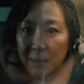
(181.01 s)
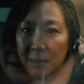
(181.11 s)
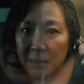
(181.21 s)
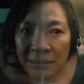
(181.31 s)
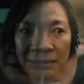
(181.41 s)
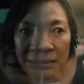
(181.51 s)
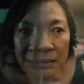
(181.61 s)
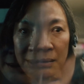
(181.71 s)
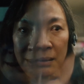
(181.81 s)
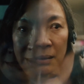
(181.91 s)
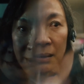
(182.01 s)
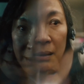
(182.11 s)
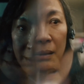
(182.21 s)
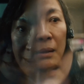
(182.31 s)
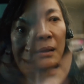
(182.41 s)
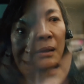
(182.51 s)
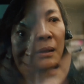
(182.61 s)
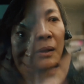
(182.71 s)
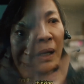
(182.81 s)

cinematography, and visual